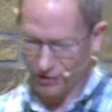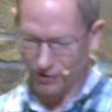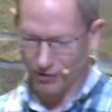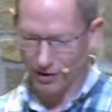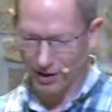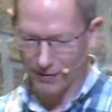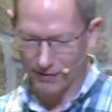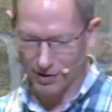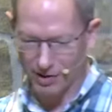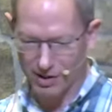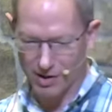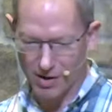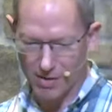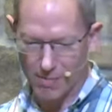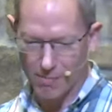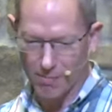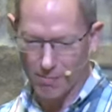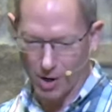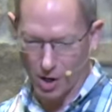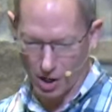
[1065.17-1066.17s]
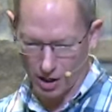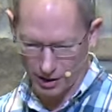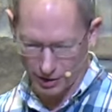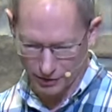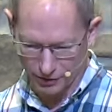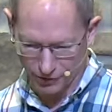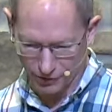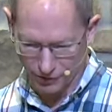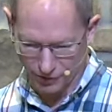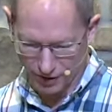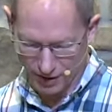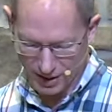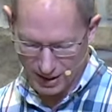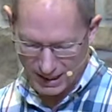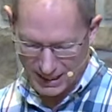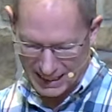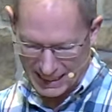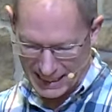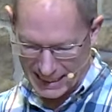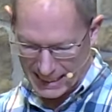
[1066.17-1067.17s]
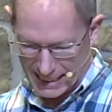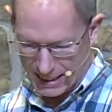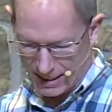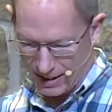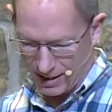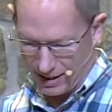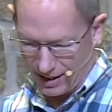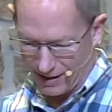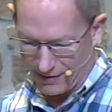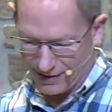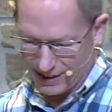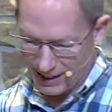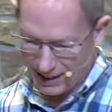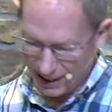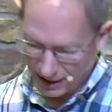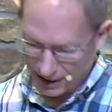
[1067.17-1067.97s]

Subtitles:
Seven marks of an